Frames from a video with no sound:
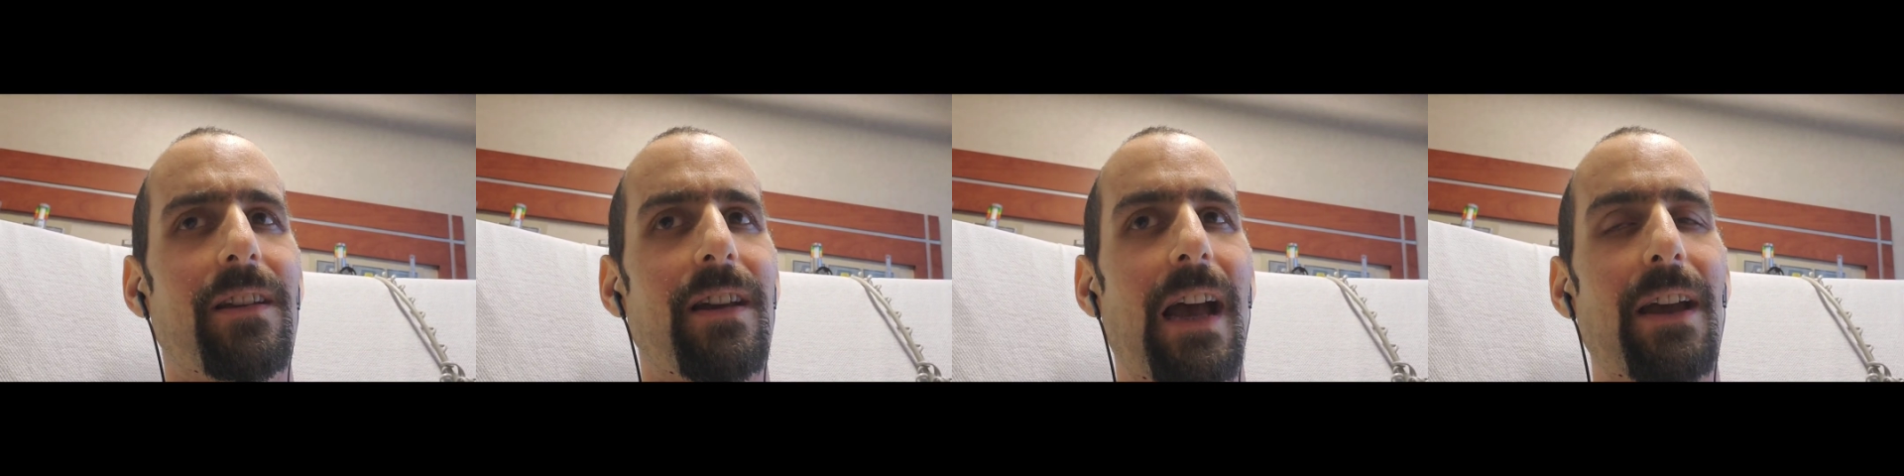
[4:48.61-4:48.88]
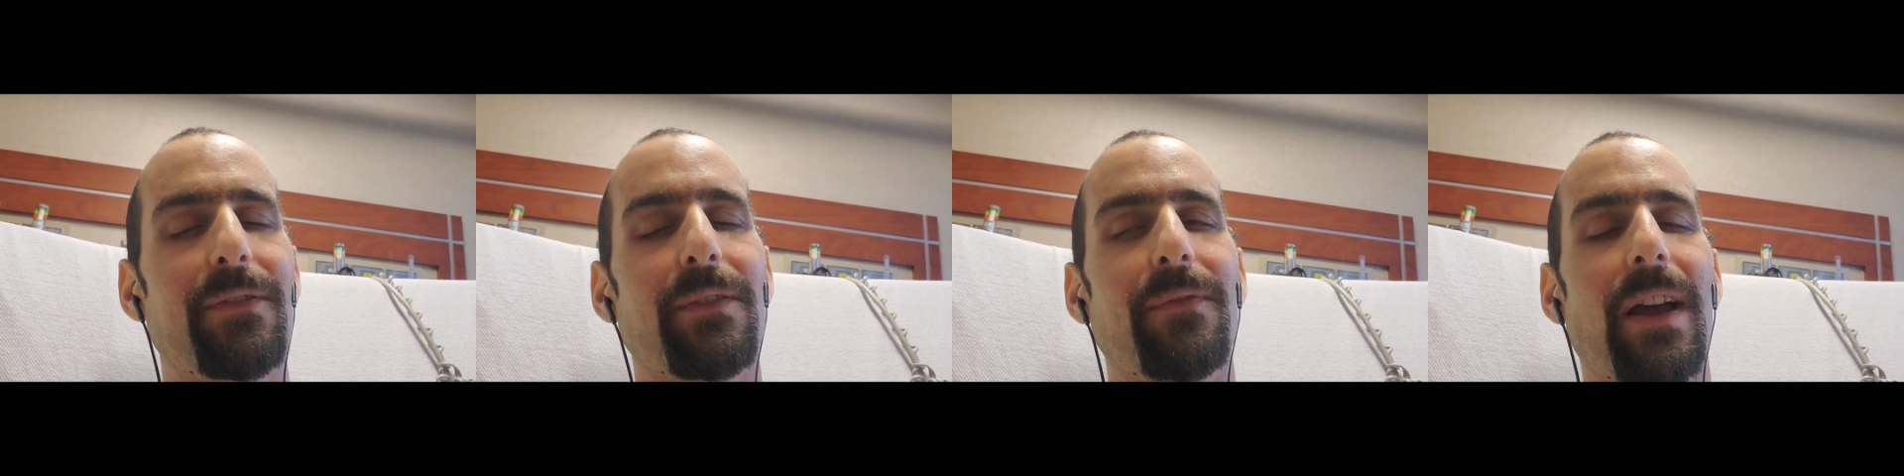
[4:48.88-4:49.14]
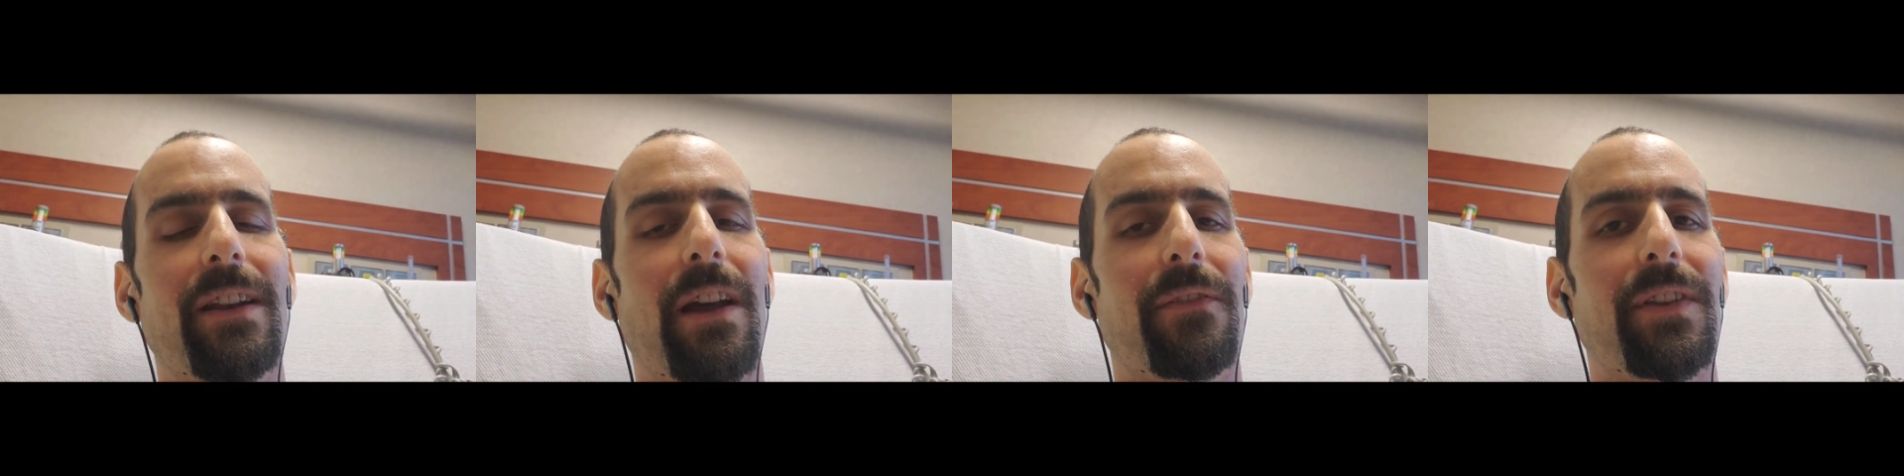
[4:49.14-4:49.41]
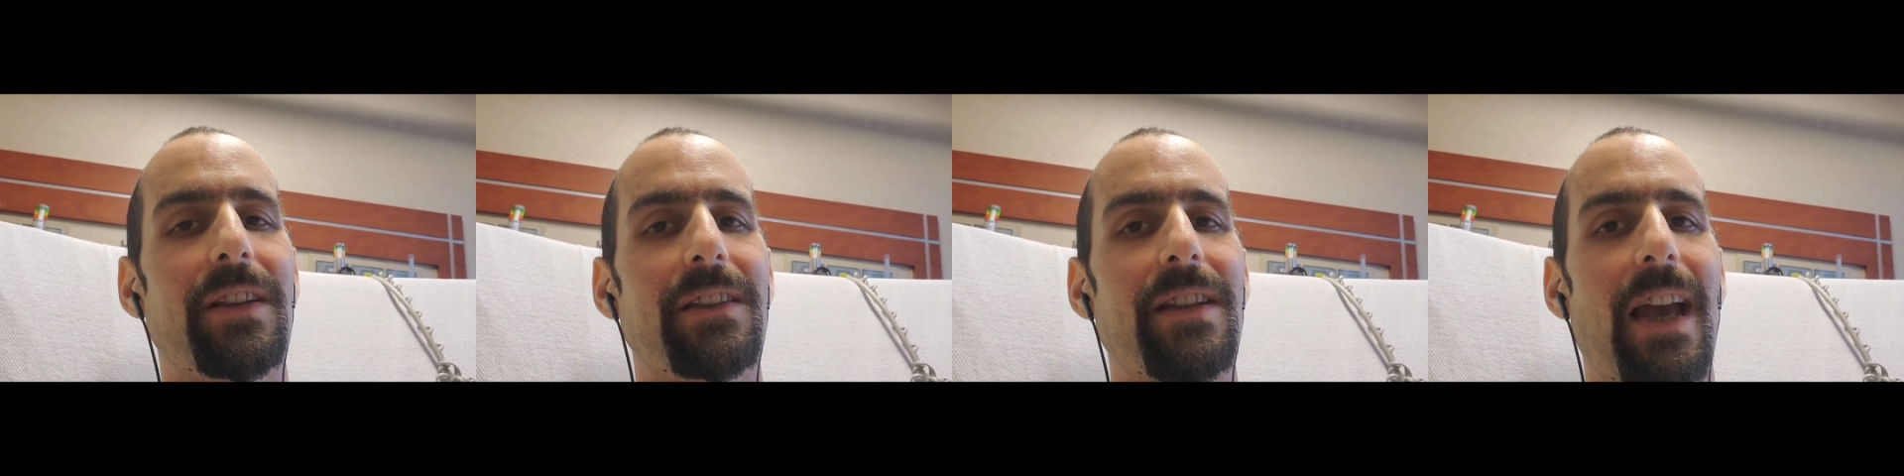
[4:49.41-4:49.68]
I have to find out
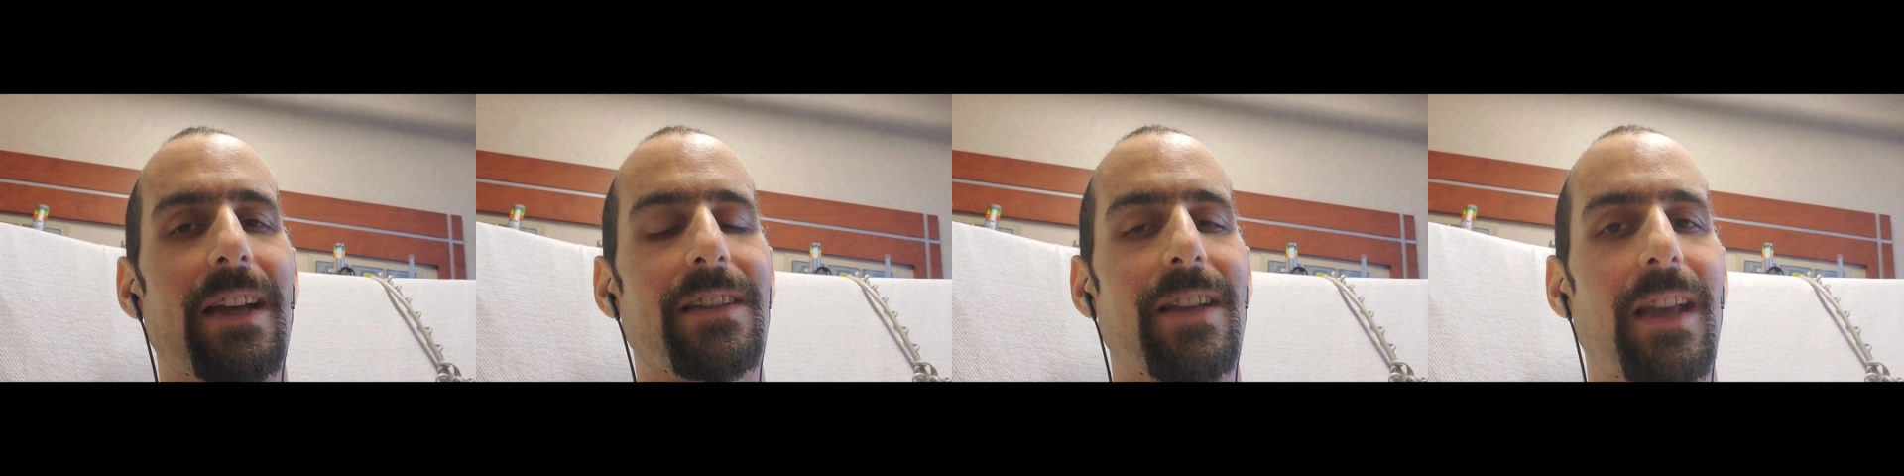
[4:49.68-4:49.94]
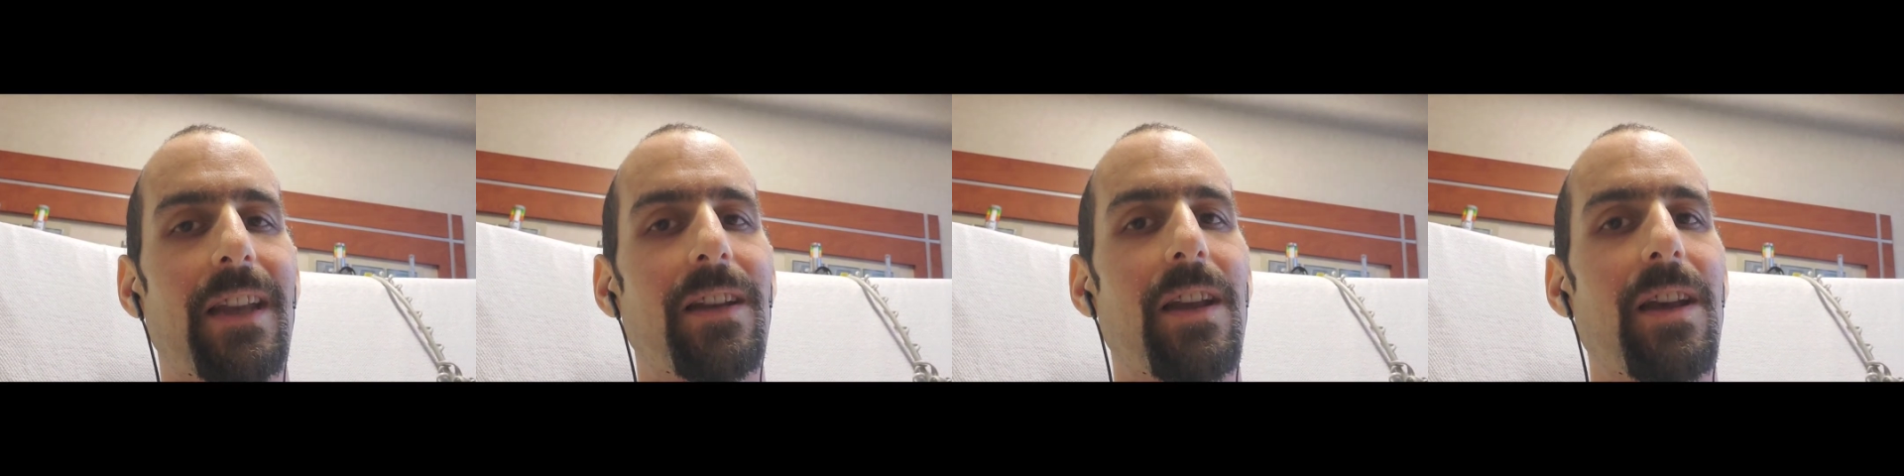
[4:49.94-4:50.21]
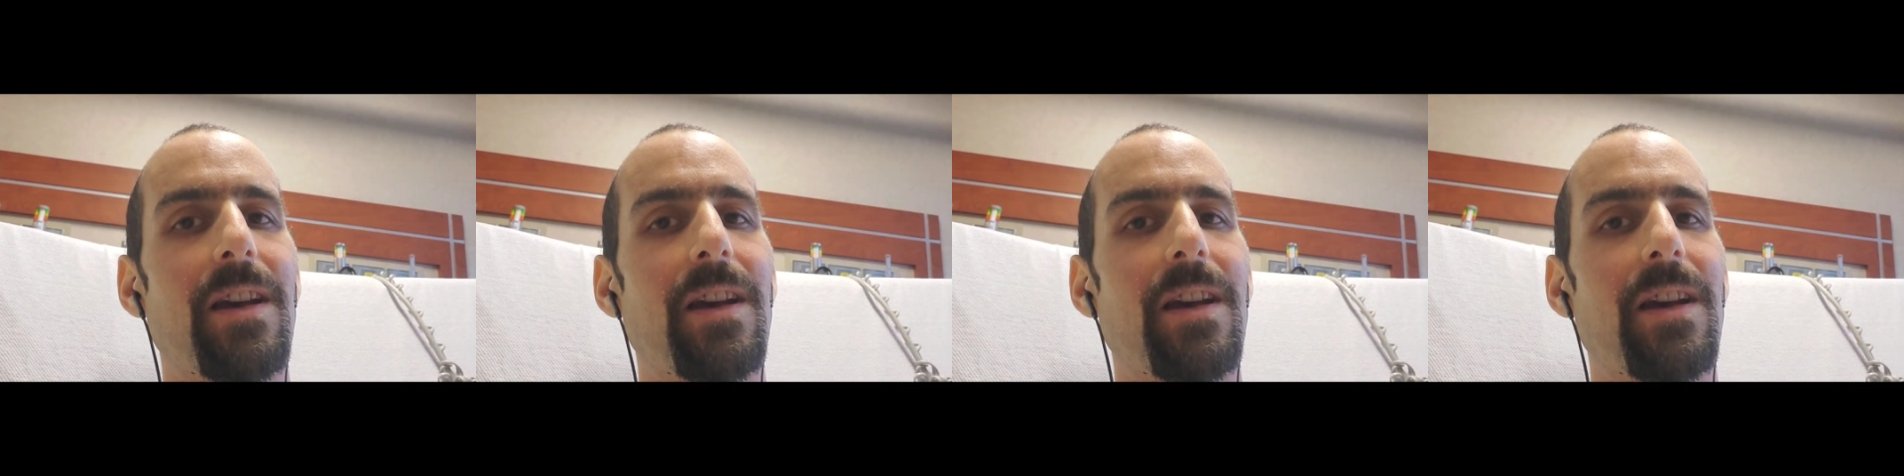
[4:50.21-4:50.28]
the exact date.